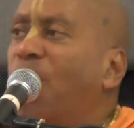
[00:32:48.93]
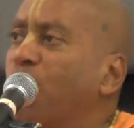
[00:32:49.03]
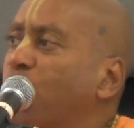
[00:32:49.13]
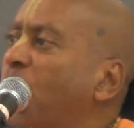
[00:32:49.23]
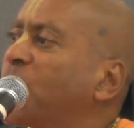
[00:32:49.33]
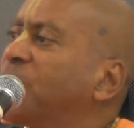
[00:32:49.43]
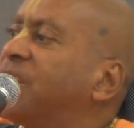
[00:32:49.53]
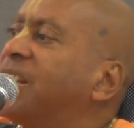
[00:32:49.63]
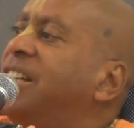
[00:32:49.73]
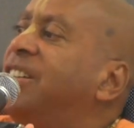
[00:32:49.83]
All
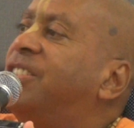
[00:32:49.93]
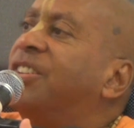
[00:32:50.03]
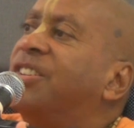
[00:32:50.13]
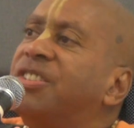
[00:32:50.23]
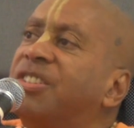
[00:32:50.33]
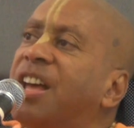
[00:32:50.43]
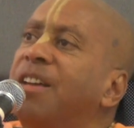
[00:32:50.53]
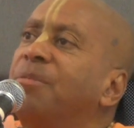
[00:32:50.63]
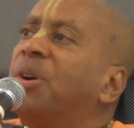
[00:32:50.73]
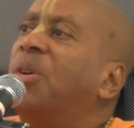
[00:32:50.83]
roads lead to the
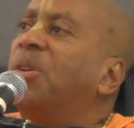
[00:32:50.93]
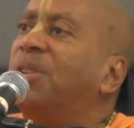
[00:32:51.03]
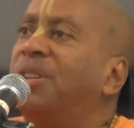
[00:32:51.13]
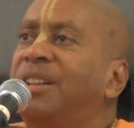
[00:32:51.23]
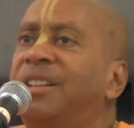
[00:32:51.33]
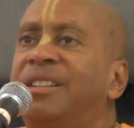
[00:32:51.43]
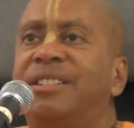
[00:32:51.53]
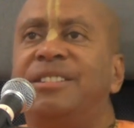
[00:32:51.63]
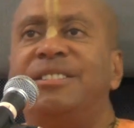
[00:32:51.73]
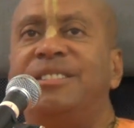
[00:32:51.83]
same goal.
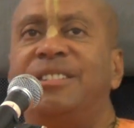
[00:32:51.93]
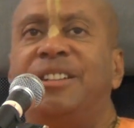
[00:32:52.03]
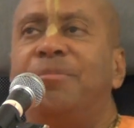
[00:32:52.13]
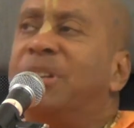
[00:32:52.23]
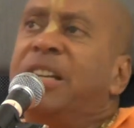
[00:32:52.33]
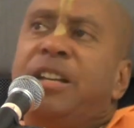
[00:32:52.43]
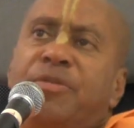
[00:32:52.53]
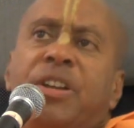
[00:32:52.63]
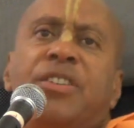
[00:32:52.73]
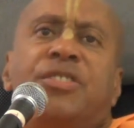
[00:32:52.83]

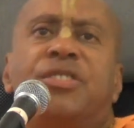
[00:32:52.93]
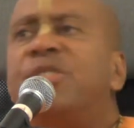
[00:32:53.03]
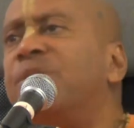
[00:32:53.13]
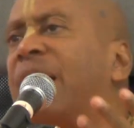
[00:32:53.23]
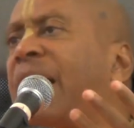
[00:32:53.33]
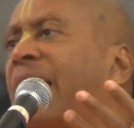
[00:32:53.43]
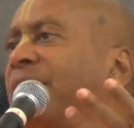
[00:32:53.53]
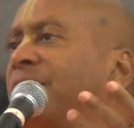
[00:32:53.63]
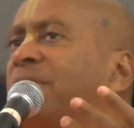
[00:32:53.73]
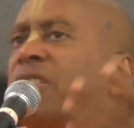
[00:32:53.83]
Believe this, do
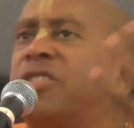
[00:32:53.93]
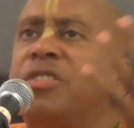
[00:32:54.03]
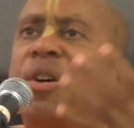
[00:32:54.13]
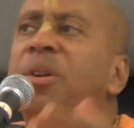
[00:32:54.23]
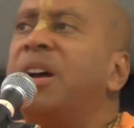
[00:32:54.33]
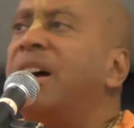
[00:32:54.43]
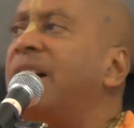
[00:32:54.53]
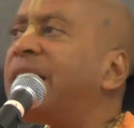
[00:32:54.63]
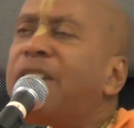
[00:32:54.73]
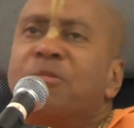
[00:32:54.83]
that, this
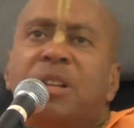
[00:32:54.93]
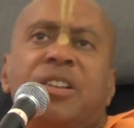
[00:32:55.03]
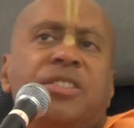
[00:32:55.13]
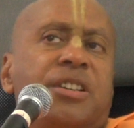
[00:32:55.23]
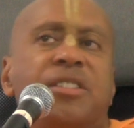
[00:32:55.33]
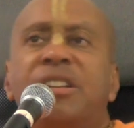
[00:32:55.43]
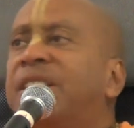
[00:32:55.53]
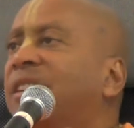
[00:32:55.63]
yoga, that religion,